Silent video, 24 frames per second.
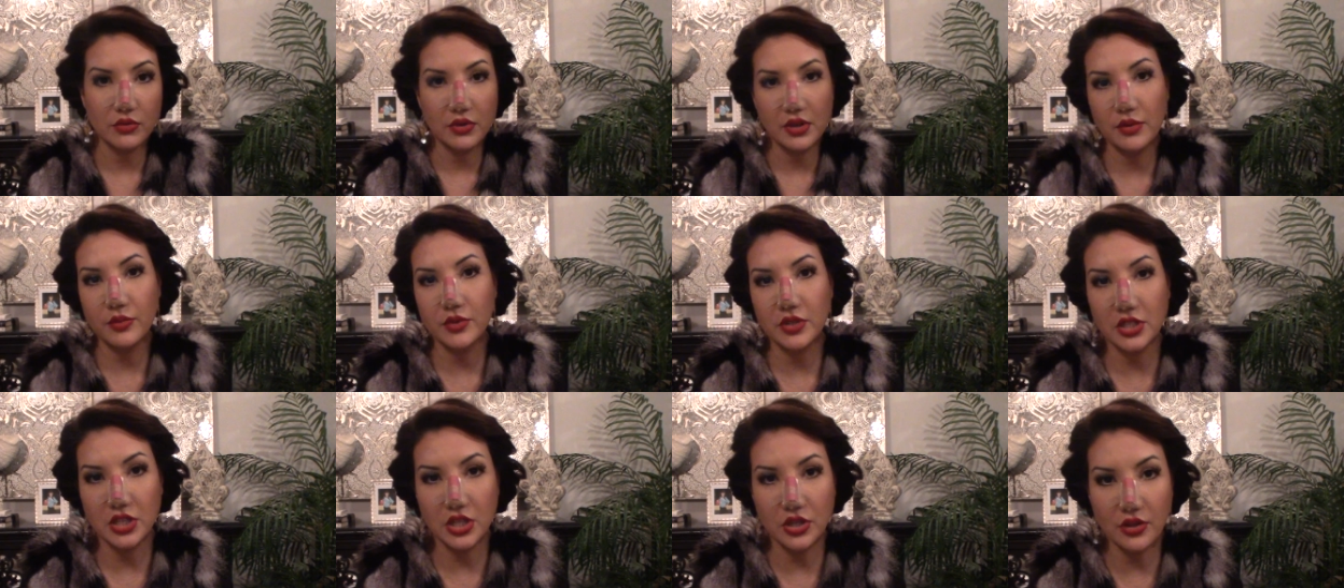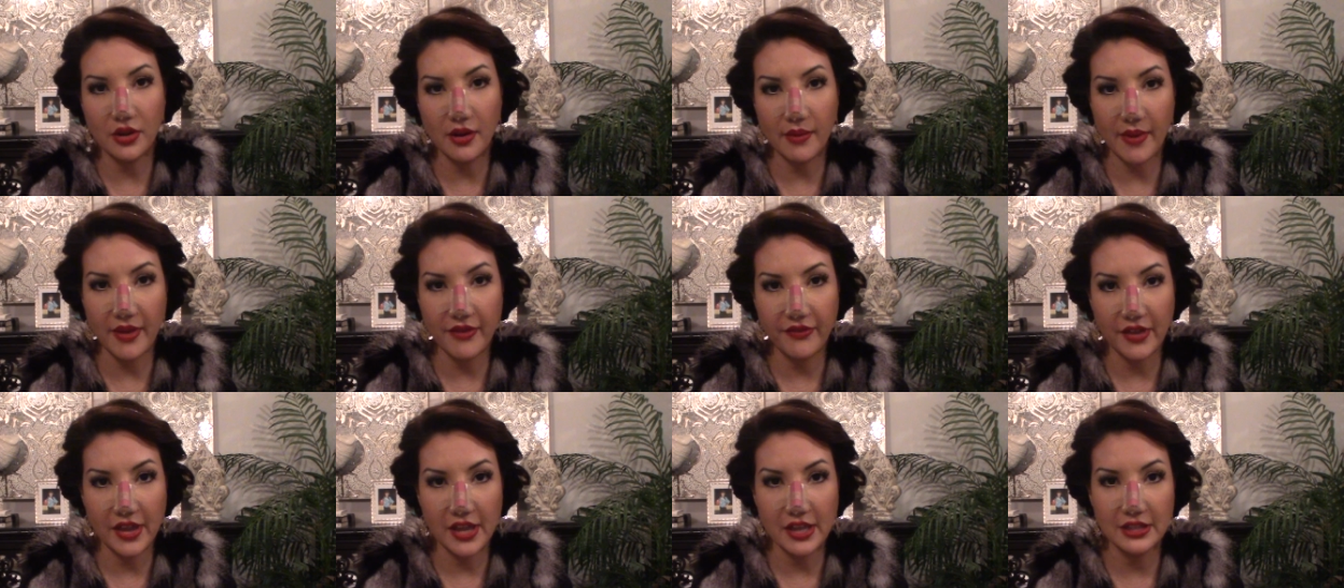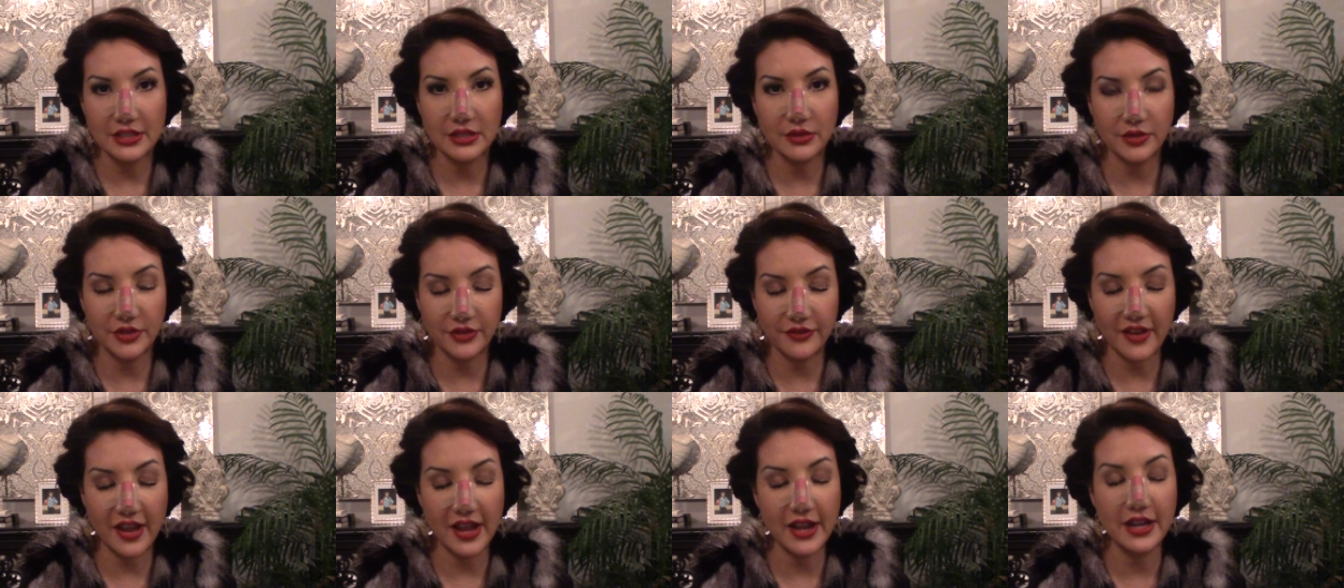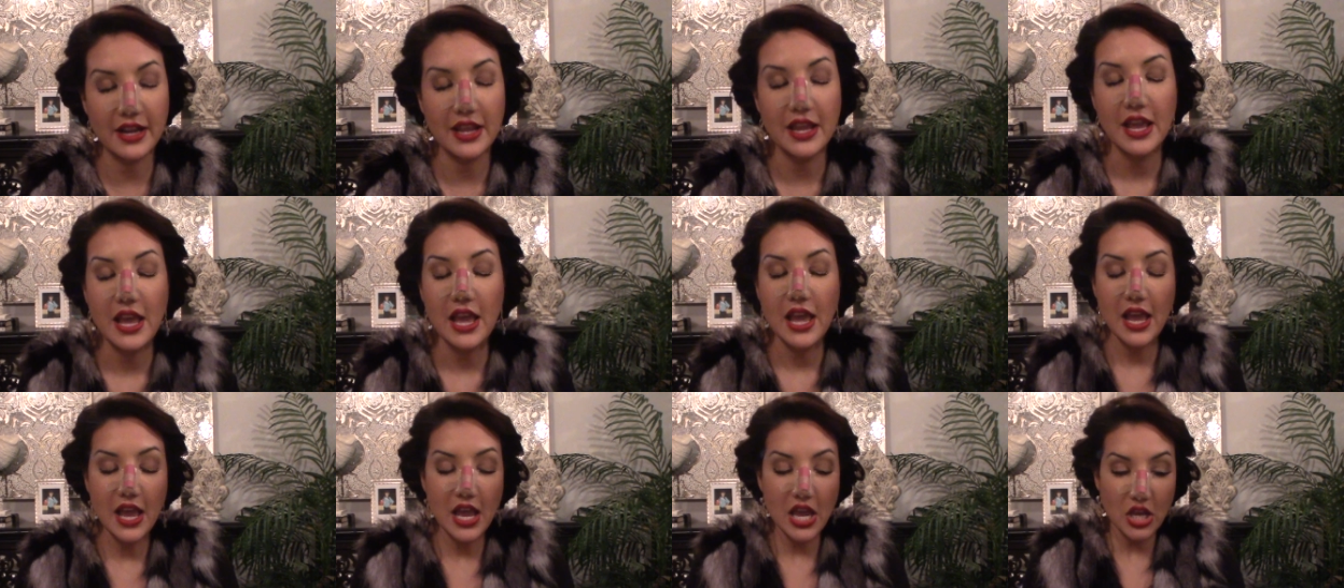It was cute on my face. It was fine.
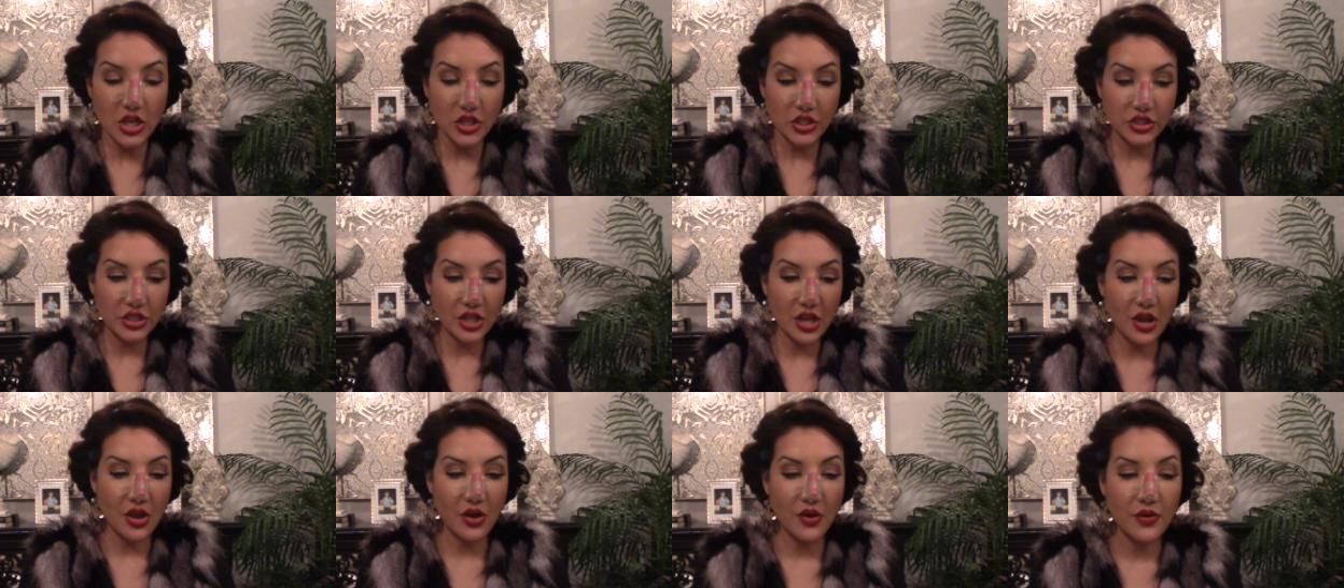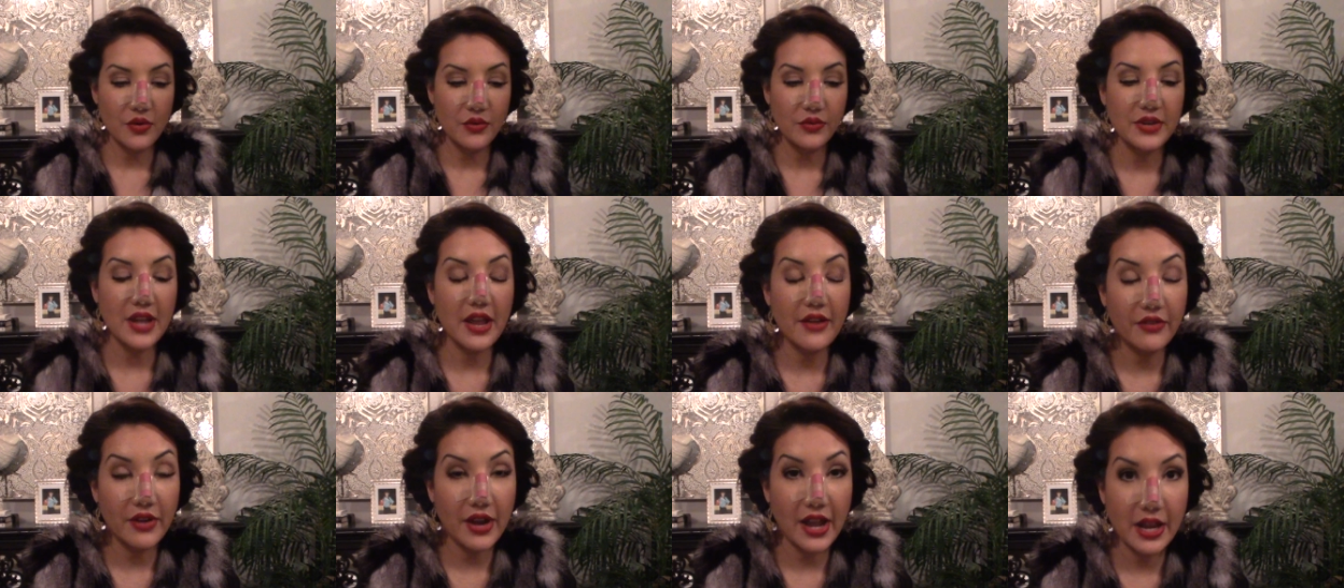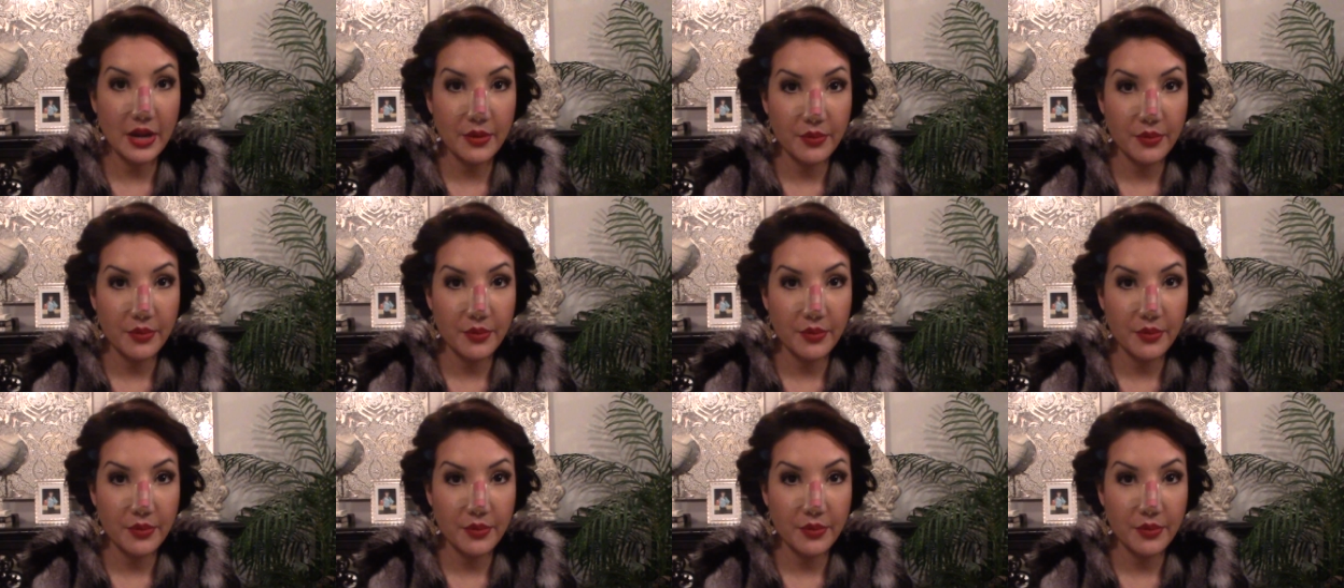So never had a